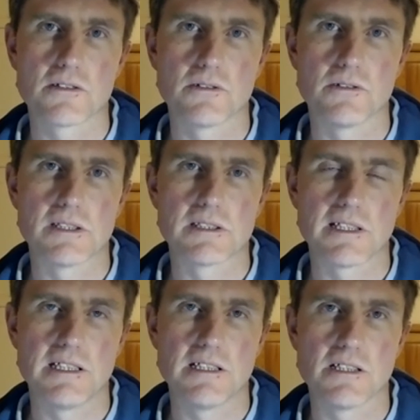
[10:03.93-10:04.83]
So these
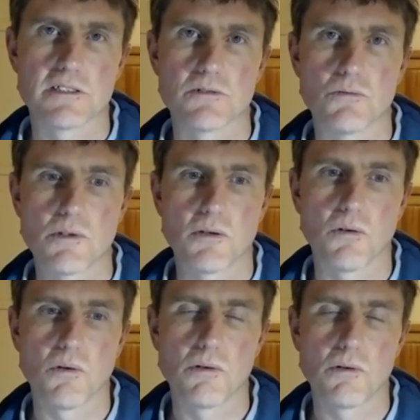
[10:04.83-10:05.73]
ideas ripple
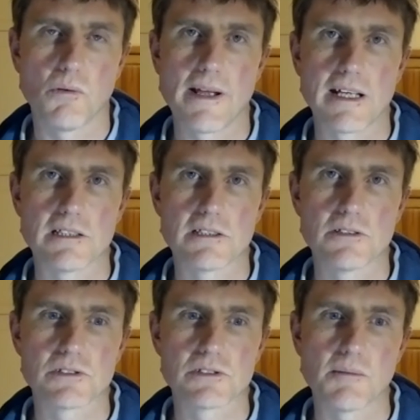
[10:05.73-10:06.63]
all the way into
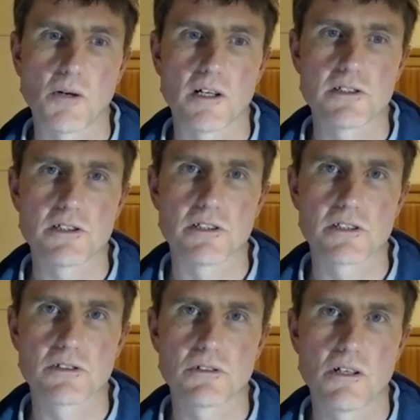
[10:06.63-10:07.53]
your
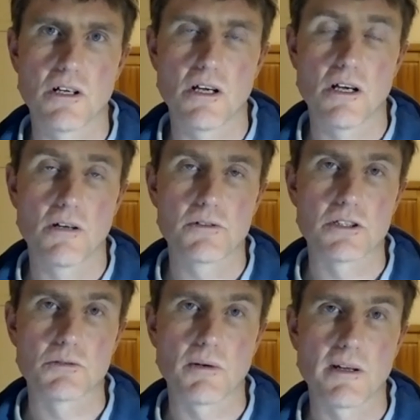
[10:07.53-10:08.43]
subconscious, which
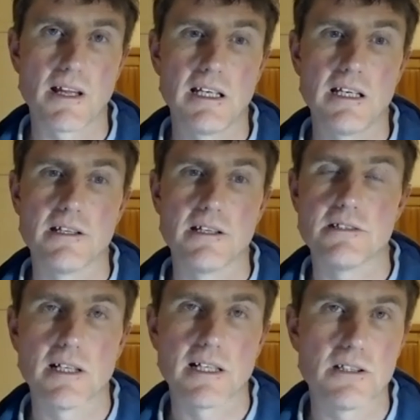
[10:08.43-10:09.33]
is where they need it
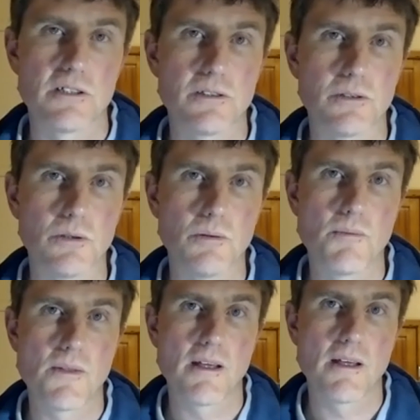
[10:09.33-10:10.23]
to undo
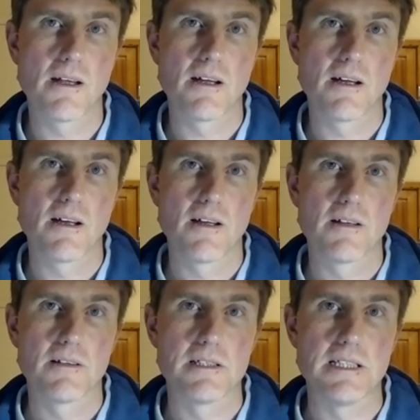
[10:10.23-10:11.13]

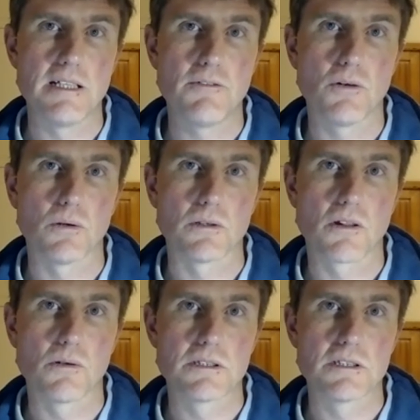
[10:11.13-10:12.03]
the default
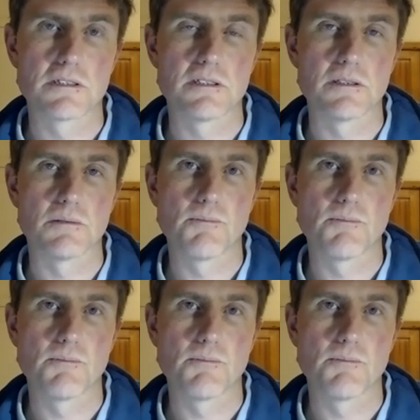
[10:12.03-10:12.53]
thought system